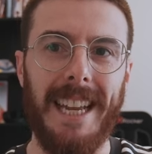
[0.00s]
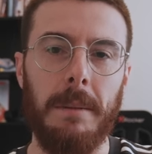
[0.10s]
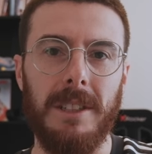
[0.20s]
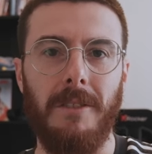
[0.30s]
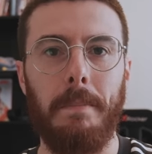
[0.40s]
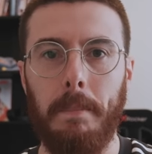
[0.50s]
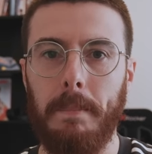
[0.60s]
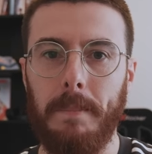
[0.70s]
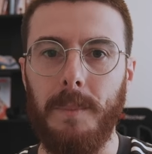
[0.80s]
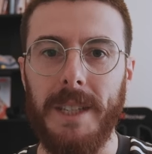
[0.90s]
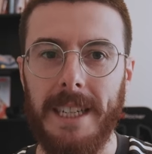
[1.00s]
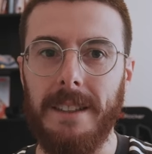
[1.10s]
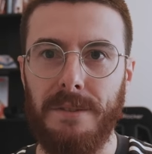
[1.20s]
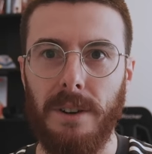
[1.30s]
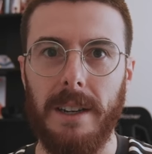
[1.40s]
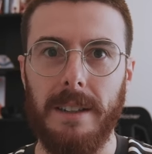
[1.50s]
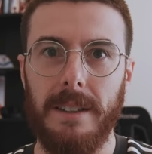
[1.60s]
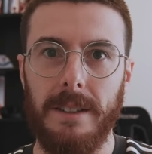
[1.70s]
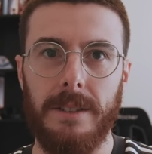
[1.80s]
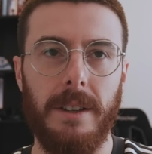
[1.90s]
to get himself near the front.
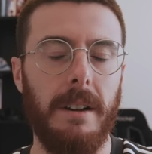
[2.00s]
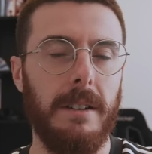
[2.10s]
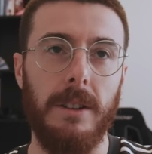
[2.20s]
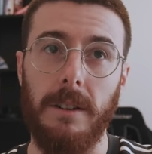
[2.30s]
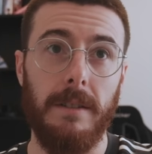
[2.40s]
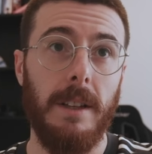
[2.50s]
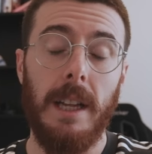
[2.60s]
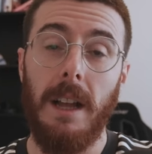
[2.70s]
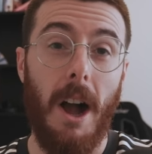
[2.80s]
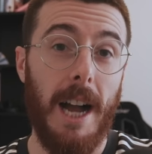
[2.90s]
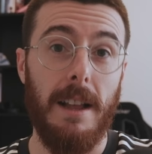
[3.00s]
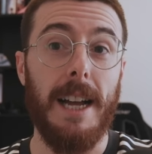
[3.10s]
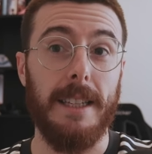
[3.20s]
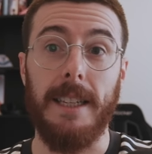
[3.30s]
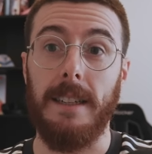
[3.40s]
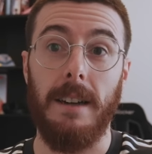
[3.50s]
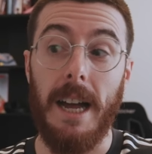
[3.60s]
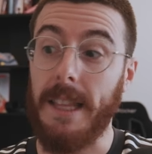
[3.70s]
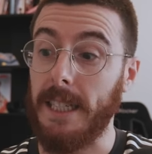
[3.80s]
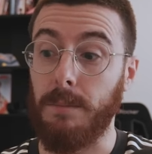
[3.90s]
So look, I like the kid.
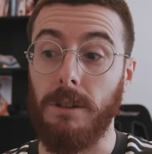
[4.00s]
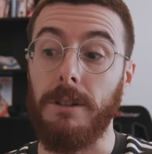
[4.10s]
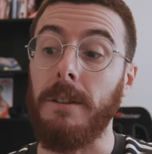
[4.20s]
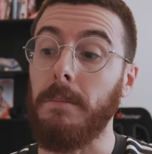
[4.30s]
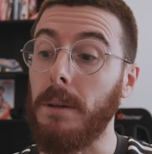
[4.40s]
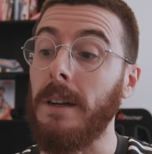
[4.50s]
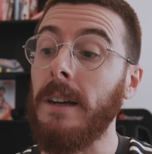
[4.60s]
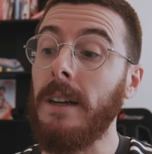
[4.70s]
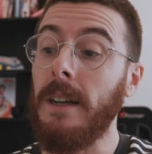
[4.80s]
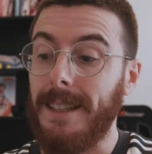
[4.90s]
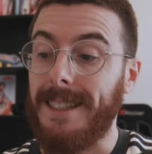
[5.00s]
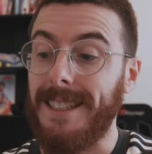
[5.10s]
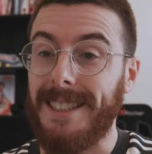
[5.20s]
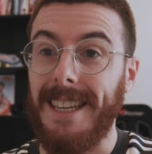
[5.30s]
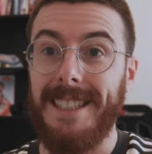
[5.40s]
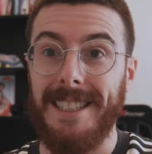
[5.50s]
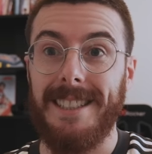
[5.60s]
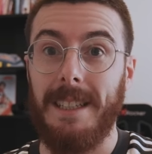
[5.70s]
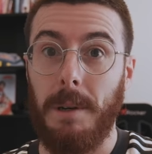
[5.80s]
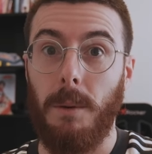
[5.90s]
I think he's brilliant, but this season's
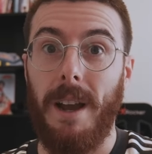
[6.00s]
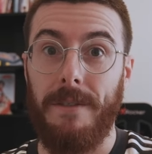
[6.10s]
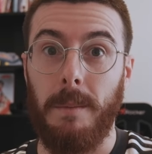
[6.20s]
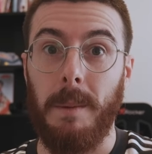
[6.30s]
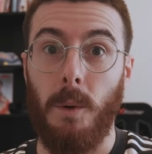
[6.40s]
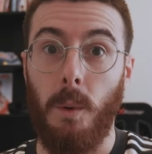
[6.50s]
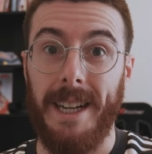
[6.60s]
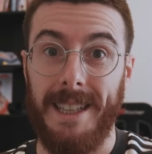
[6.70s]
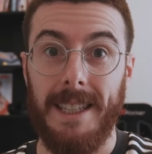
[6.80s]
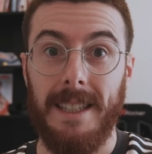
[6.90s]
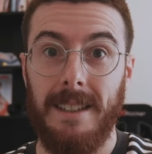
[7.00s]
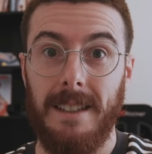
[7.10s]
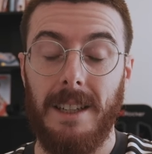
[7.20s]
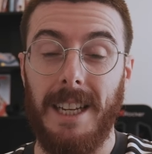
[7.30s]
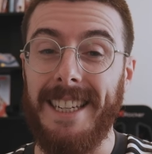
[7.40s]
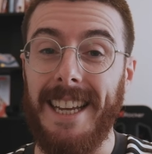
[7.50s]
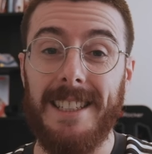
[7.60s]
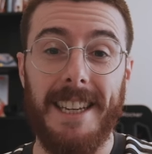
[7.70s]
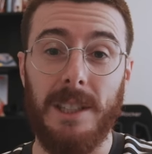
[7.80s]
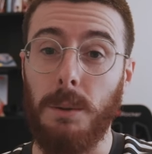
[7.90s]
slipping away from him quickly. He
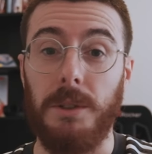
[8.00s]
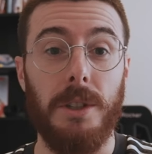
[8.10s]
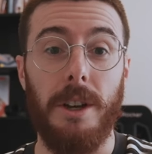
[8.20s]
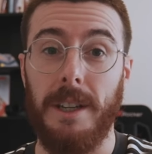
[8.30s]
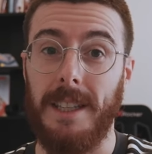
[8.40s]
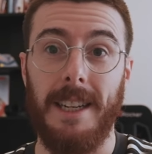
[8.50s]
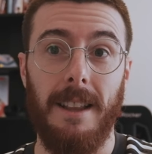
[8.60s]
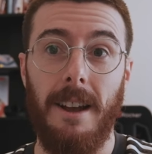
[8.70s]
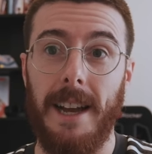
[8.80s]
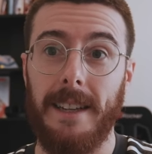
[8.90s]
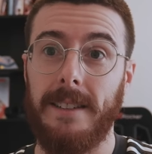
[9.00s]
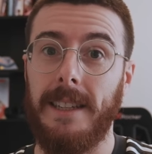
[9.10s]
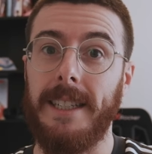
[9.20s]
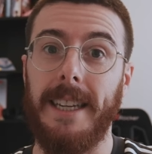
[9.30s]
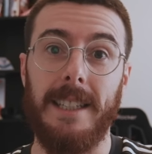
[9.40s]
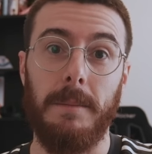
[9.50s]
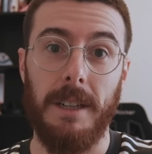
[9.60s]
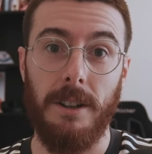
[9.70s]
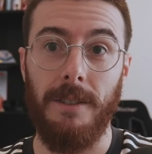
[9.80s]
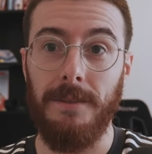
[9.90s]
needs to get to a circuit that he likes. He needs a
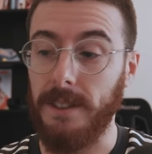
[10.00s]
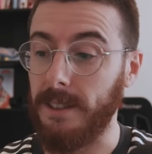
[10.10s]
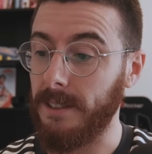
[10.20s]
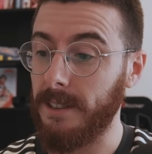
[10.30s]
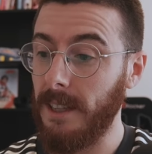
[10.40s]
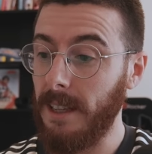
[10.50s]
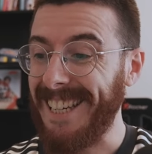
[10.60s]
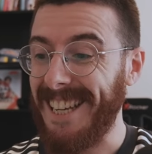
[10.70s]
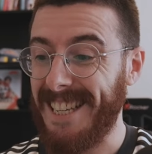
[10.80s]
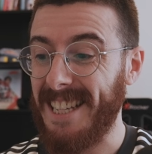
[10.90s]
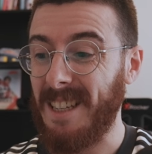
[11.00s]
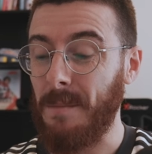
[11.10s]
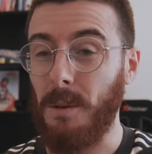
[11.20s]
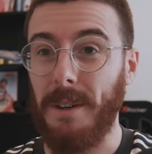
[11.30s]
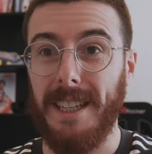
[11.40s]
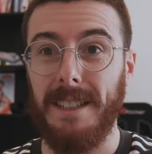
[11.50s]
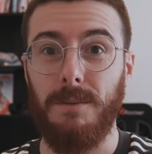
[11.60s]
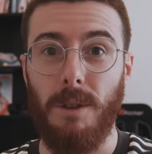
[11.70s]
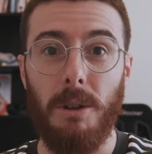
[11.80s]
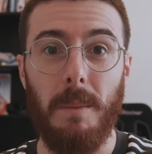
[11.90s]
bit of confidence. He needs to get somewhere where he can
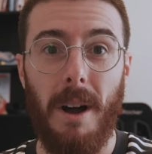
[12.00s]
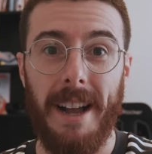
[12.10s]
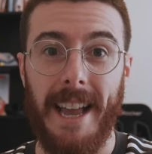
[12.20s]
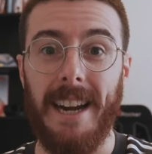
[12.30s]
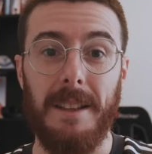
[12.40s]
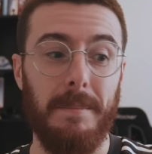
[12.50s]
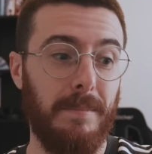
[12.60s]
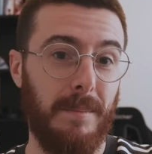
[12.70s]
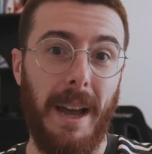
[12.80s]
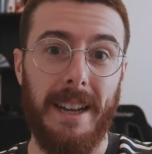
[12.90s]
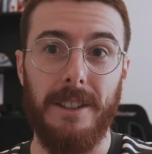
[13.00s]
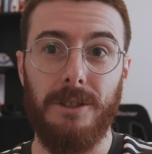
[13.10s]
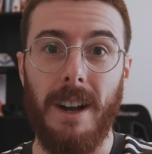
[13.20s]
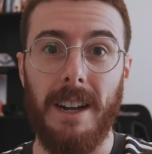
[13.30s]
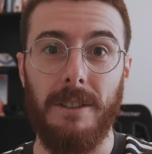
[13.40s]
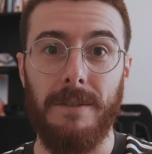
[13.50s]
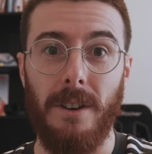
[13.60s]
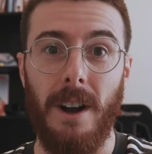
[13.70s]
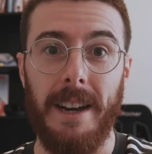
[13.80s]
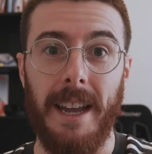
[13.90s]
roll the bike out of the back of the truck on
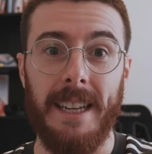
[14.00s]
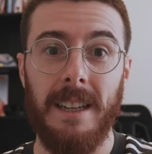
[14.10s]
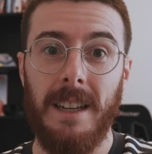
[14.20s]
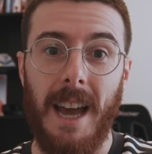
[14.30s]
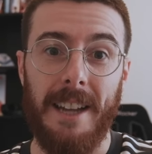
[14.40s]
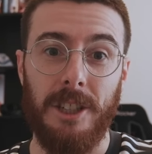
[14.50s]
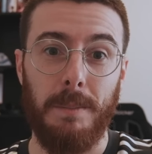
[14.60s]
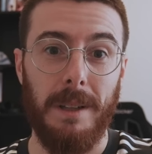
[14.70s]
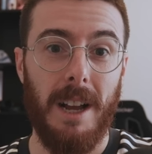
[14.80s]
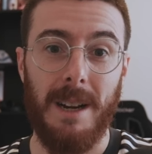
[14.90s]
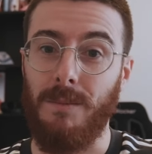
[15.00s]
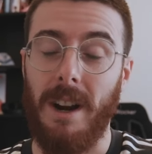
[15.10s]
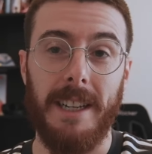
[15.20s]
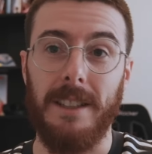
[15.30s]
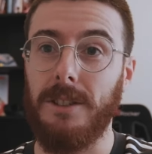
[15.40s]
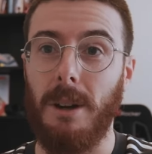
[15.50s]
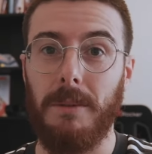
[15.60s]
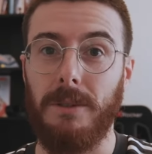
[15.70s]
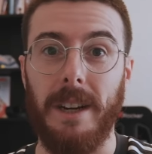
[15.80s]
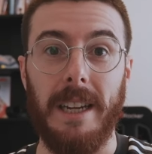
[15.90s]
Friday and just be like, I'm running in the top
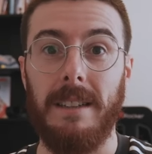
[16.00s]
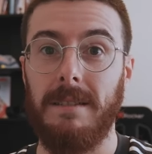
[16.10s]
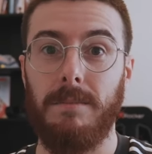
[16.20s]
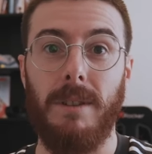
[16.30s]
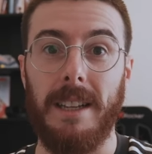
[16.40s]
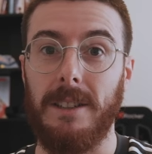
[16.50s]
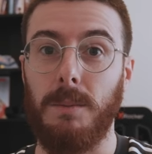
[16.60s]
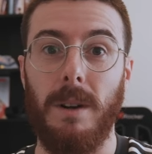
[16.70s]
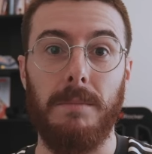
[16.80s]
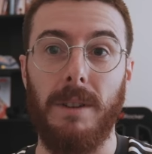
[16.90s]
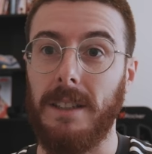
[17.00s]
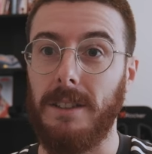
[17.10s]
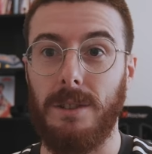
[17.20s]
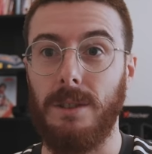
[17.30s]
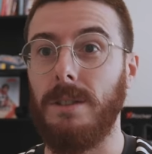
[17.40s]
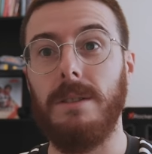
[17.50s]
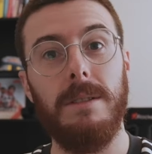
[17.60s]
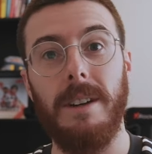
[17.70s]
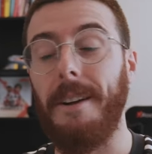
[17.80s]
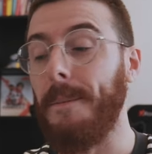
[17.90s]
three, practice one, practice two,
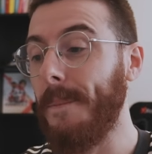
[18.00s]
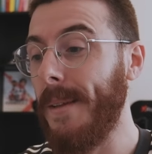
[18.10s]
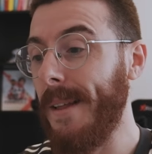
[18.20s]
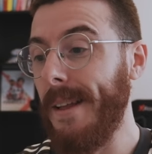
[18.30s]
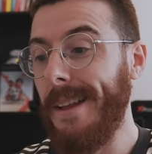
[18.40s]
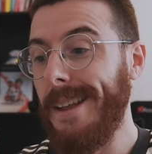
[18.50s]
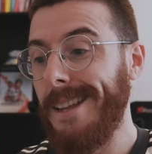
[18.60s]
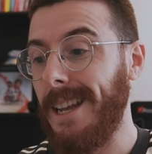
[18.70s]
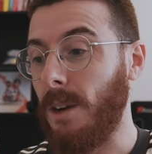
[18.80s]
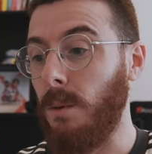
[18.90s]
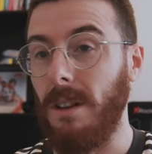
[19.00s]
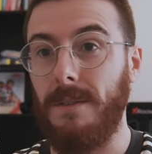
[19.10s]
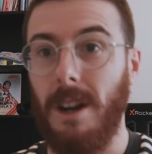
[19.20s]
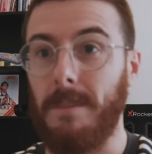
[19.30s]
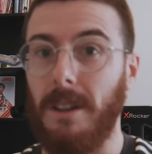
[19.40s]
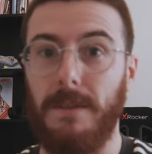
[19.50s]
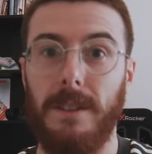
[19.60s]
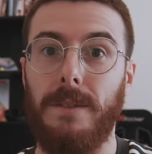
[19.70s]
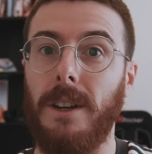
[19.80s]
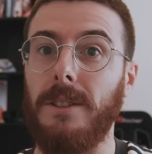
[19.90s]
you know, and qualify himself
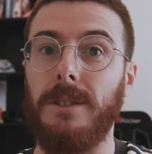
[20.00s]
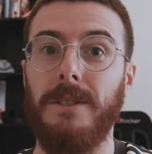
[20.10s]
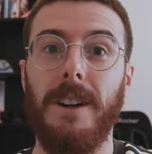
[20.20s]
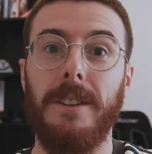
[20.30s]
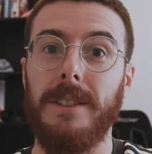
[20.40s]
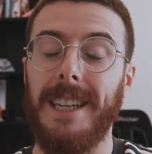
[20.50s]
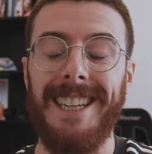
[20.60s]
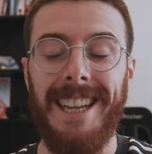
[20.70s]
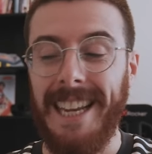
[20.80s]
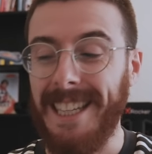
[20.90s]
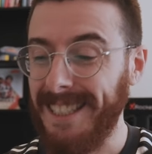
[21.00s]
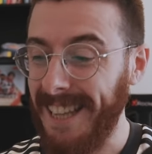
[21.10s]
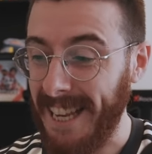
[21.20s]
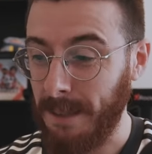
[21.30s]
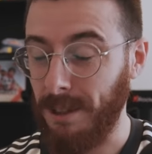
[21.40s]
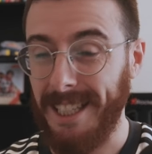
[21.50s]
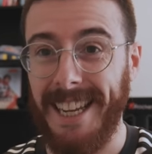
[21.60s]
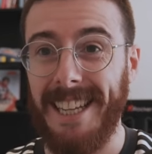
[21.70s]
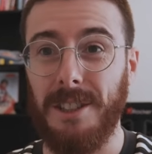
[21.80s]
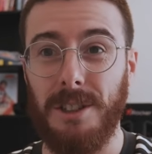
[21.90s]
on the front two rows. He, he desperately
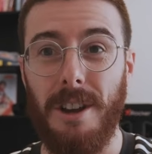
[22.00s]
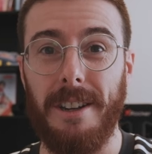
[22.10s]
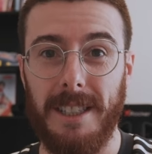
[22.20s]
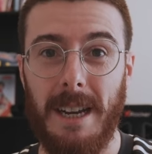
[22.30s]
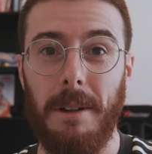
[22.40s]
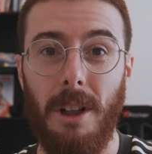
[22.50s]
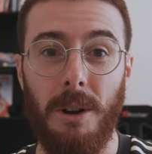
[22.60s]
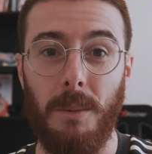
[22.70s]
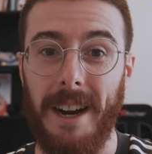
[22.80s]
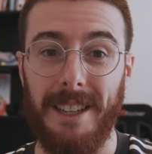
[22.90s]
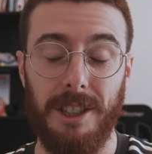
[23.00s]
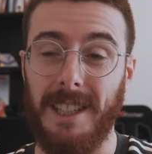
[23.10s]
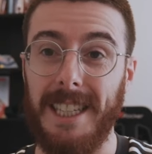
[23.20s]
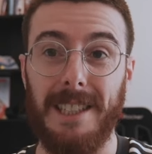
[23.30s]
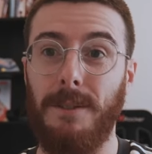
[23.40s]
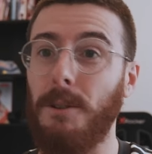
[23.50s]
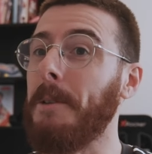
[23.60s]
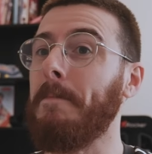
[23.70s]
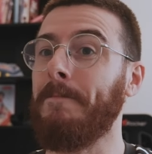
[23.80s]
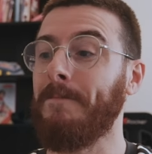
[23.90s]
needs a circuit to come along where it just clicks for
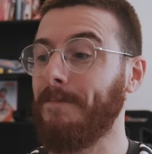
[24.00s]
him.